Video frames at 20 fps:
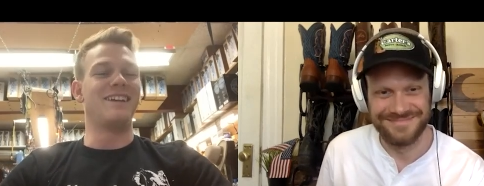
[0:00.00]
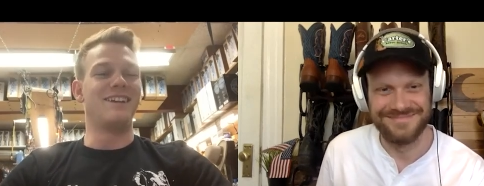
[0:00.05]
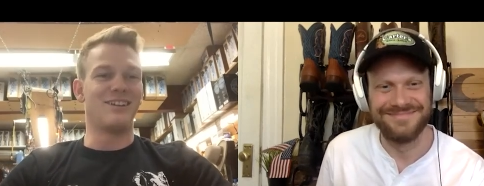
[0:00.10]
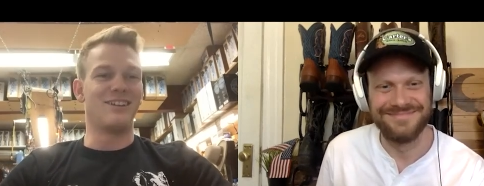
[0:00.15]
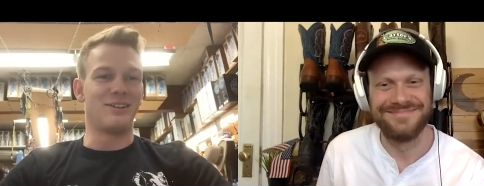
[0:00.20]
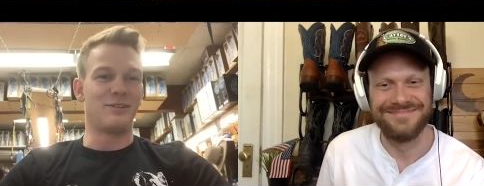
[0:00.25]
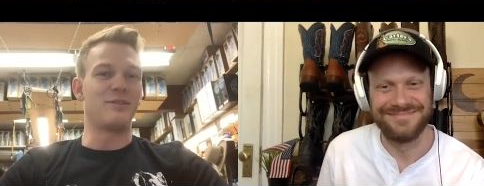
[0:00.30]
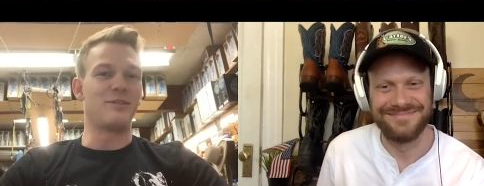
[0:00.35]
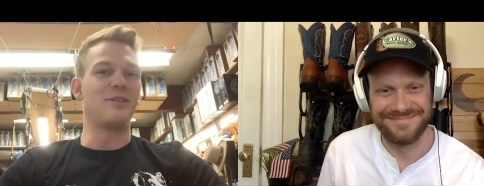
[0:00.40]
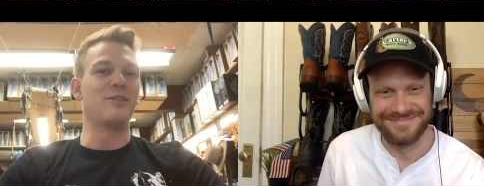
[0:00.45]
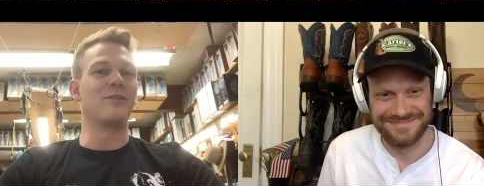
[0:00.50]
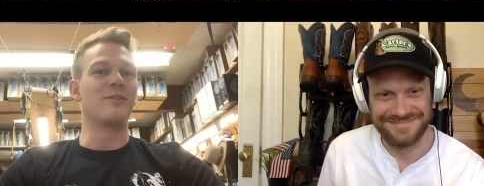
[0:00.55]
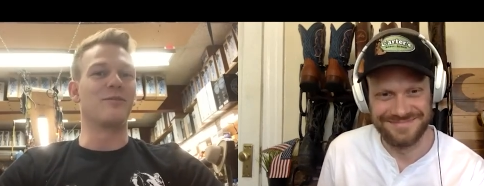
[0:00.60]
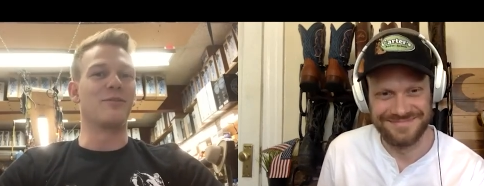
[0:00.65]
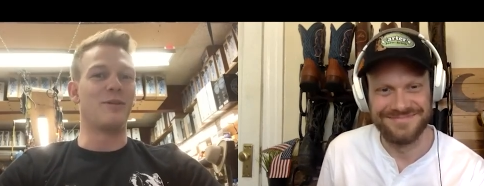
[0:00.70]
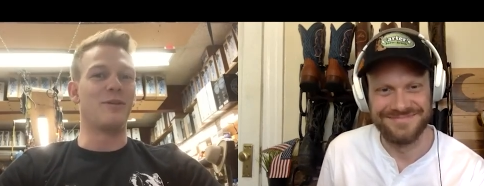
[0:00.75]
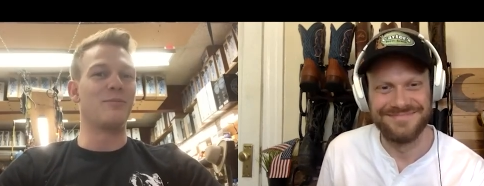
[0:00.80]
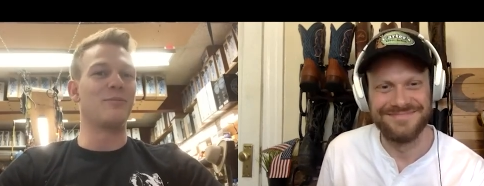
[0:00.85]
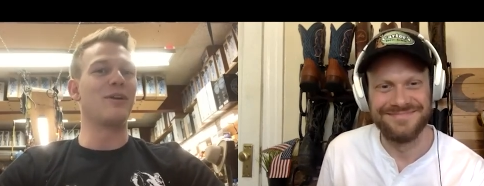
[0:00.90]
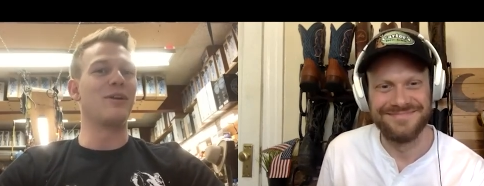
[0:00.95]
Speaker 1: Your your
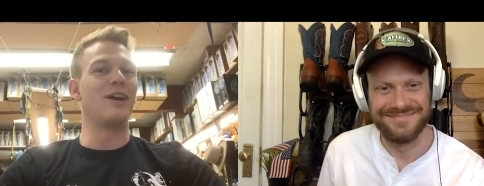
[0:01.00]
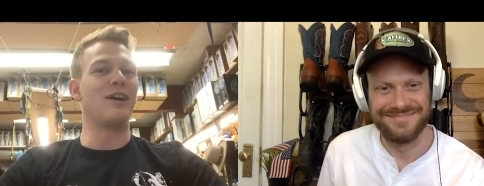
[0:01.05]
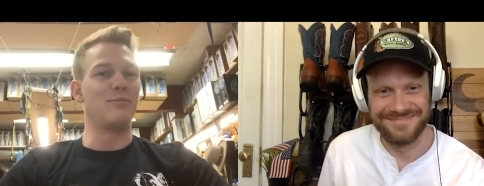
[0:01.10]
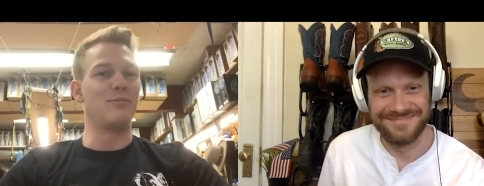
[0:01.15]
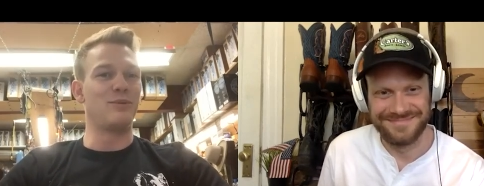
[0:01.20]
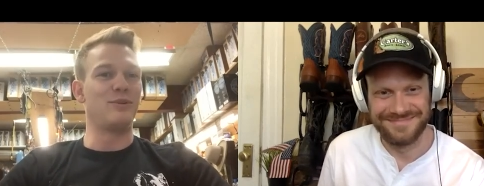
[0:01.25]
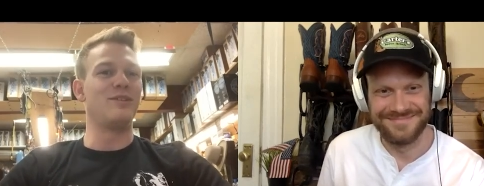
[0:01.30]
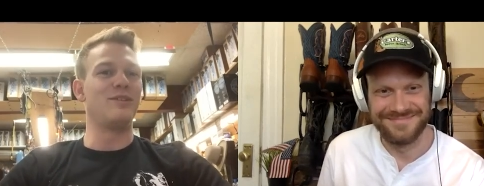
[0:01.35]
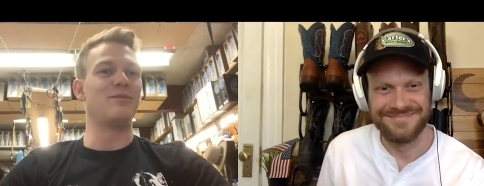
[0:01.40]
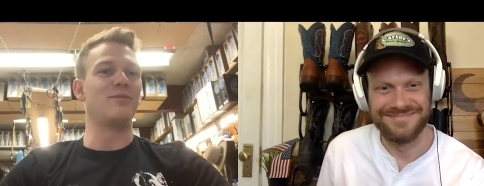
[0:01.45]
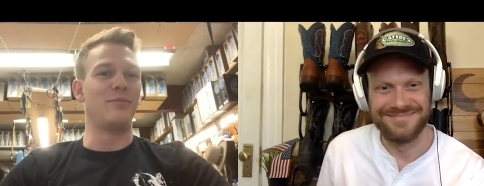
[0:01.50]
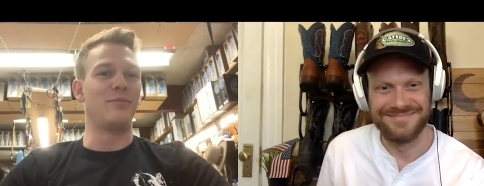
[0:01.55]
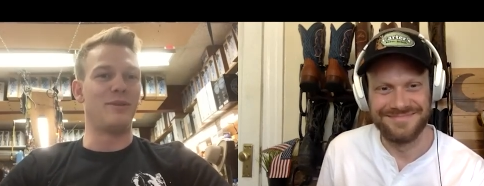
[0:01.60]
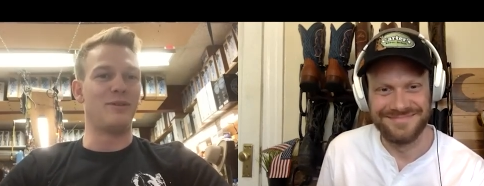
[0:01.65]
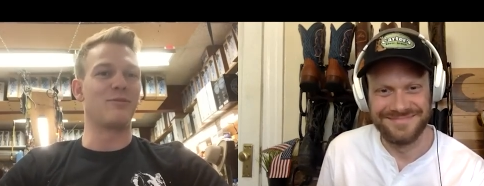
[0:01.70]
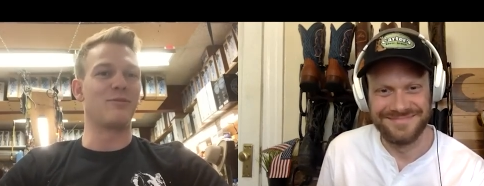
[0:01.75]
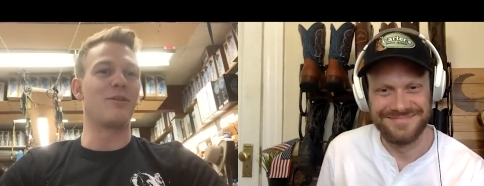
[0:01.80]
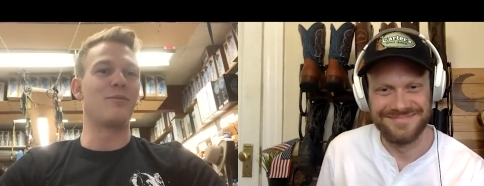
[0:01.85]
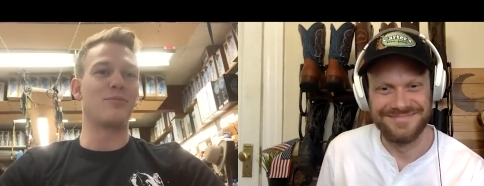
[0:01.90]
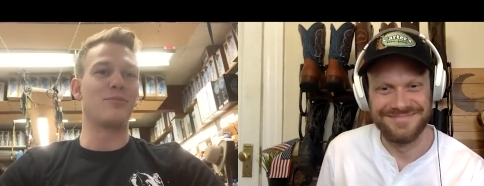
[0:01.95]
rum brown boots will
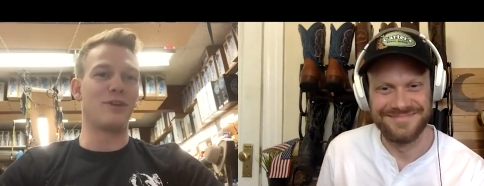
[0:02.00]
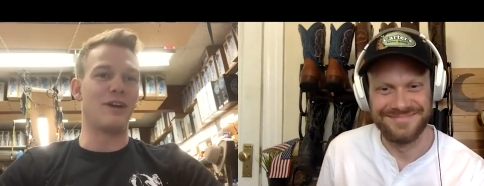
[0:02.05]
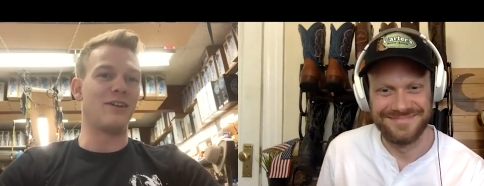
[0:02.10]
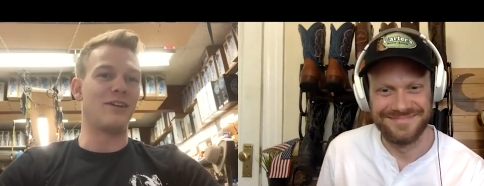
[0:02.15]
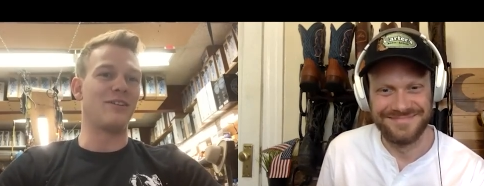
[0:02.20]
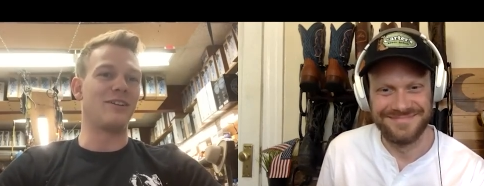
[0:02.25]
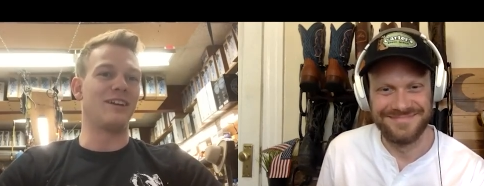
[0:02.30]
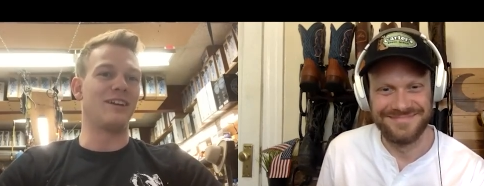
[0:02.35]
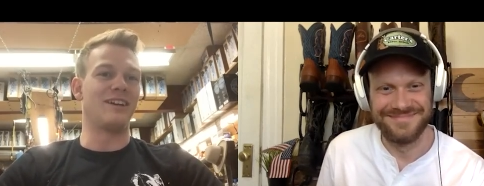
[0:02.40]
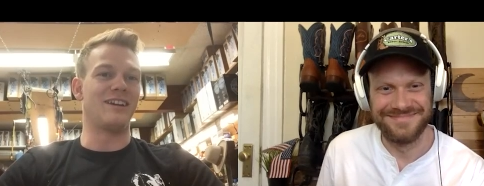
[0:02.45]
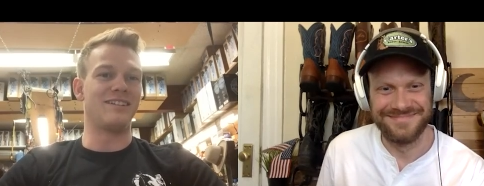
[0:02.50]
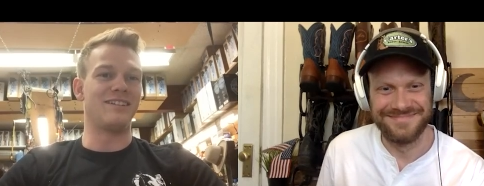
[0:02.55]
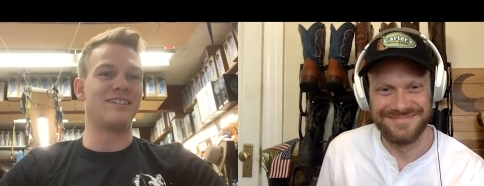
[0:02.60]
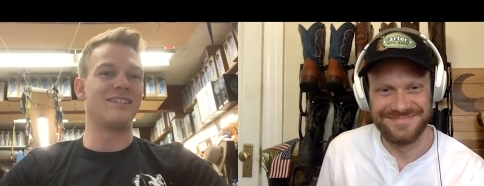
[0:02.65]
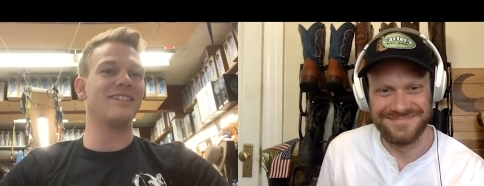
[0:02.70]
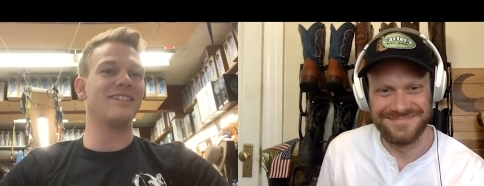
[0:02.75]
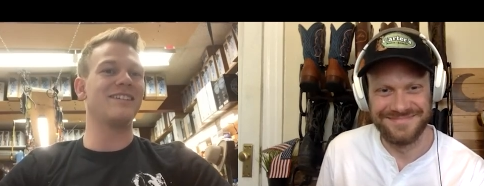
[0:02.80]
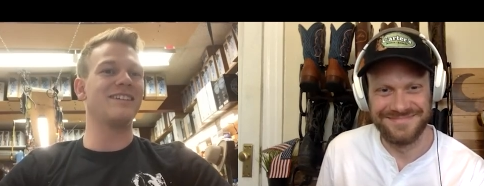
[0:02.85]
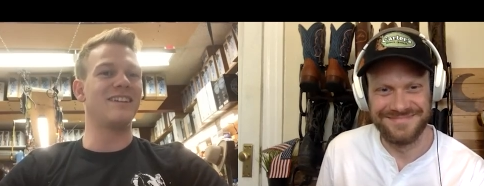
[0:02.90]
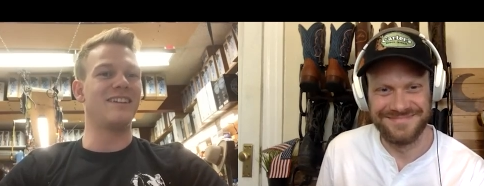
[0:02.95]
be rum brown
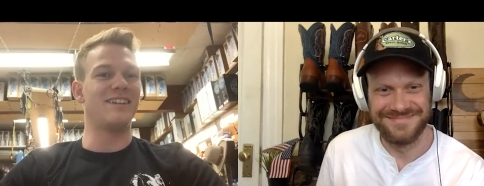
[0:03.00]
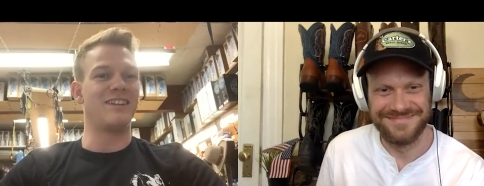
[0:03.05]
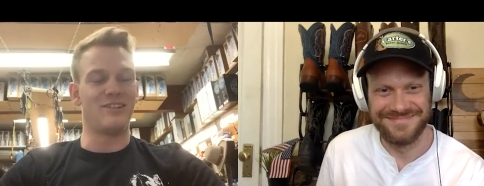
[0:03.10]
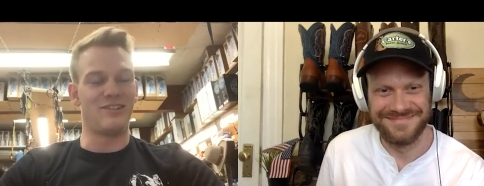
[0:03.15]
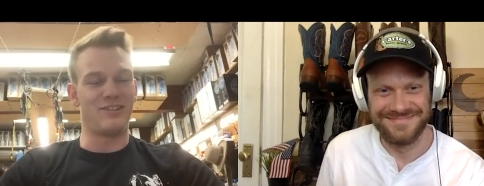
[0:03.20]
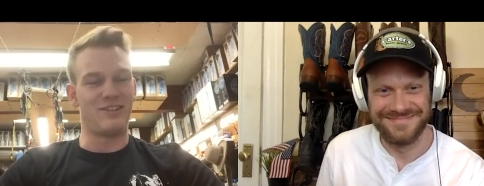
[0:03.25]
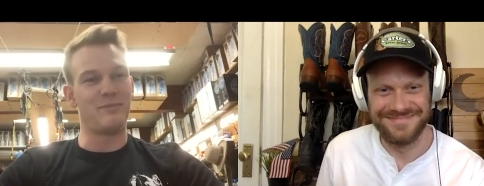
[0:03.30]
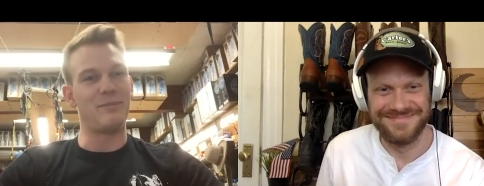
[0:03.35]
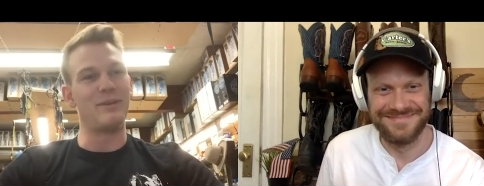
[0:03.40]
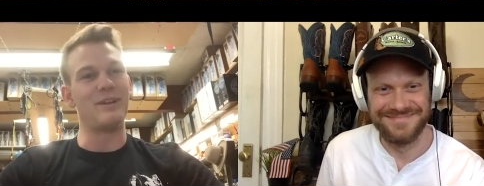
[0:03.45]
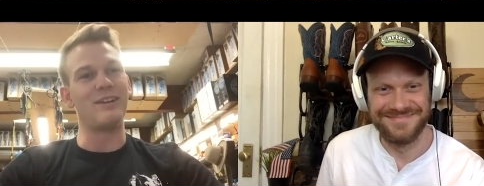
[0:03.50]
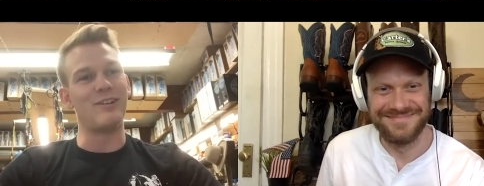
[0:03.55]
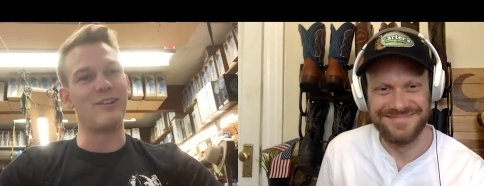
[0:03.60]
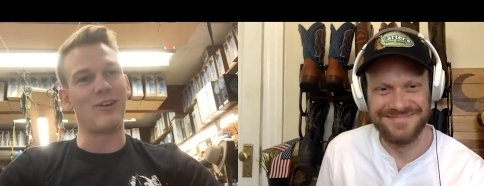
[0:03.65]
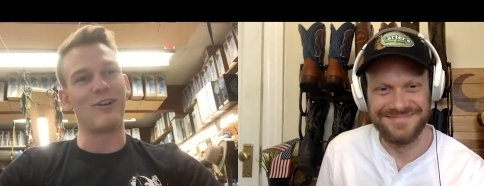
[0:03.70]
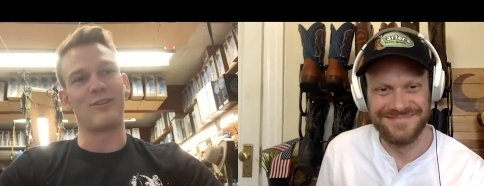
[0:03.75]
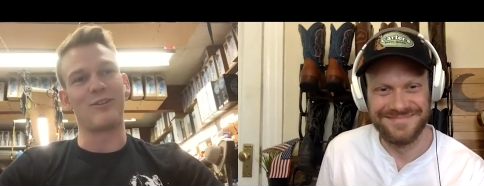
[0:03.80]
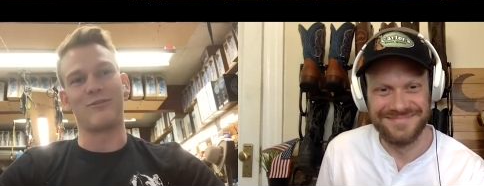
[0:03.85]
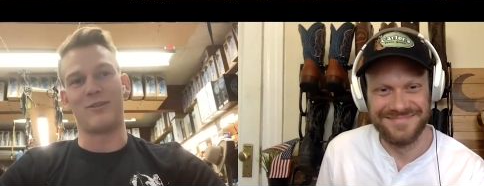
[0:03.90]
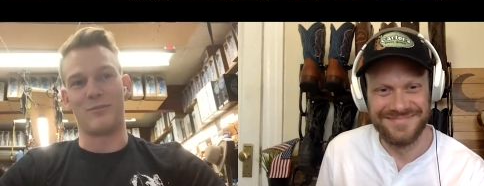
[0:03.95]
again. They'll just be a
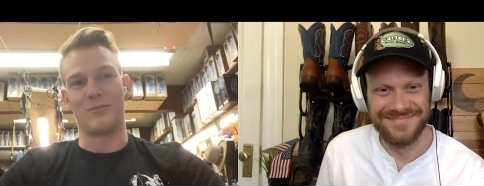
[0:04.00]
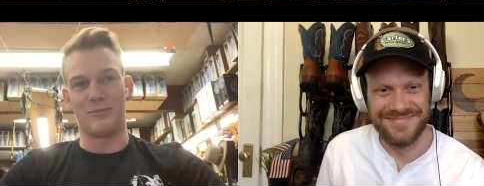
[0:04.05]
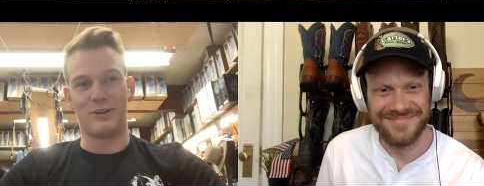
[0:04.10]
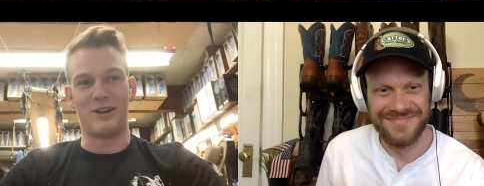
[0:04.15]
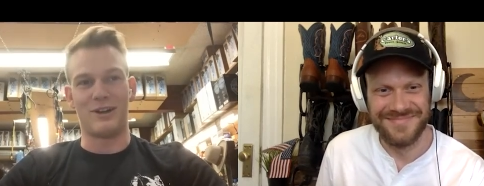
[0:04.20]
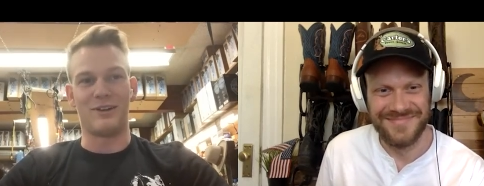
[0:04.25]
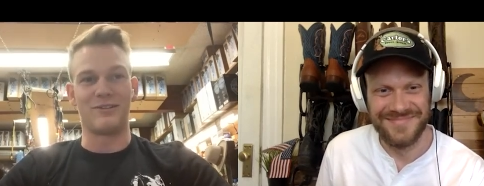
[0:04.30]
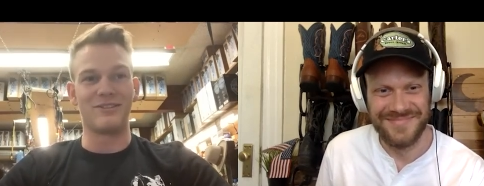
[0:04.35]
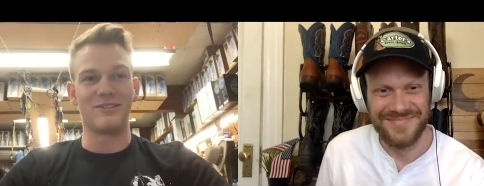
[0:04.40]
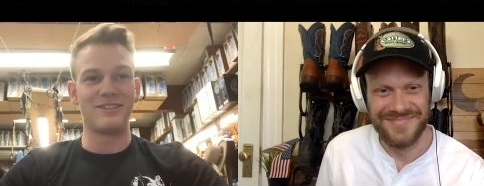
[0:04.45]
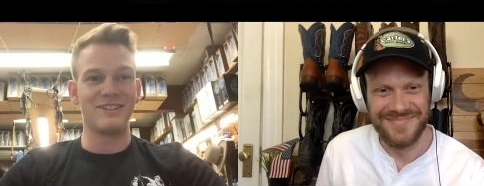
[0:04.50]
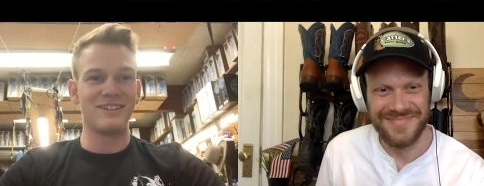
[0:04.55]
dark rum brown